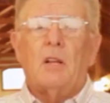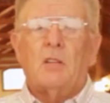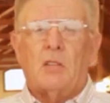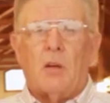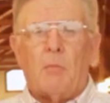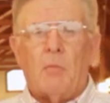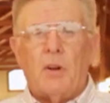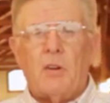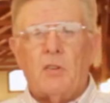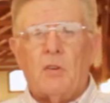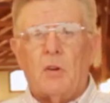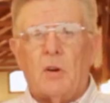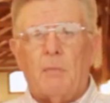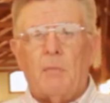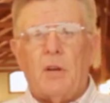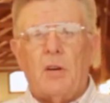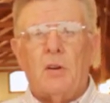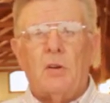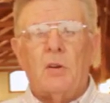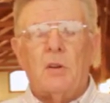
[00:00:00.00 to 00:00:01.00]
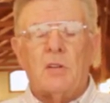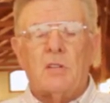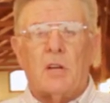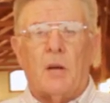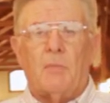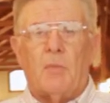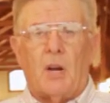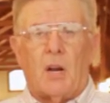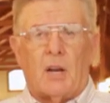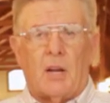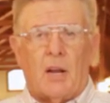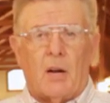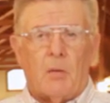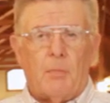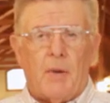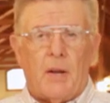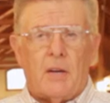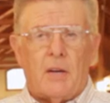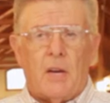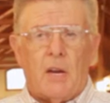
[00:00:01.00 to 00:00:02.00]
Somebody's going to be doing something a little
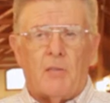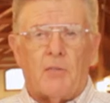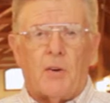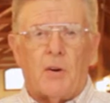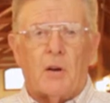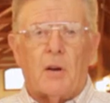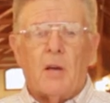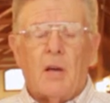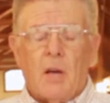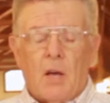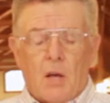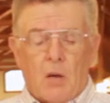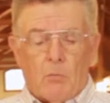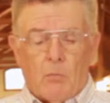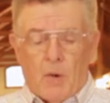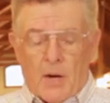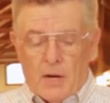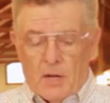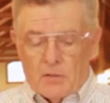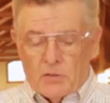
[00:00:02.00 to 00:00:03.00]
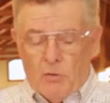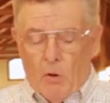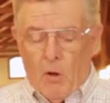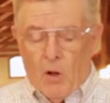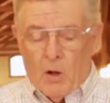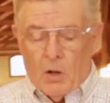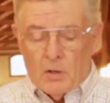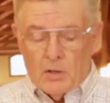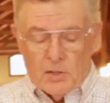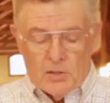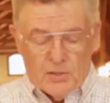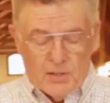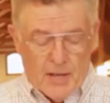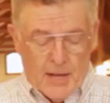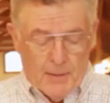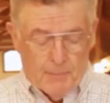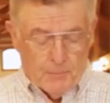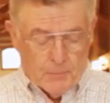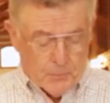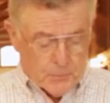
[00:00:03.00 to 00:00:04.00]
bit different, but it's all the
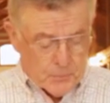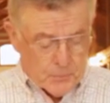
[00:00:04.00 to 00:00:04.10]
same.